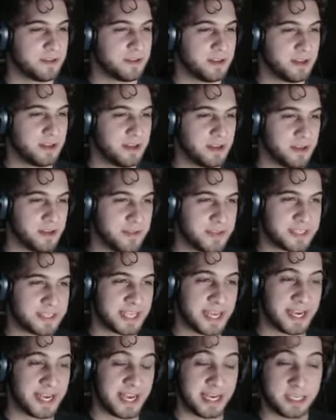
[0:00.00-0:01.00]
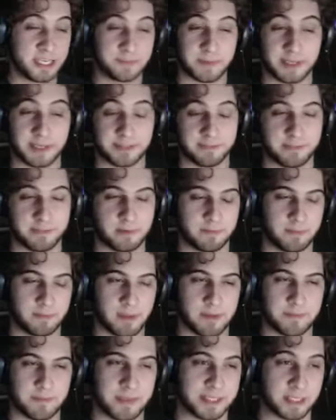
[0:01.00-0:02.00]
in this day and age,
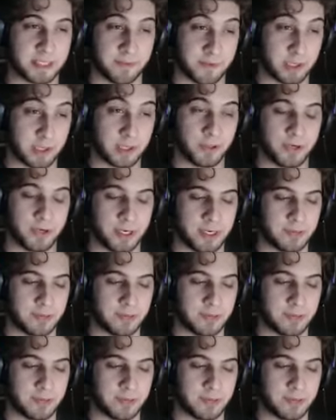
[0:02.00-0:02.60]
myself included.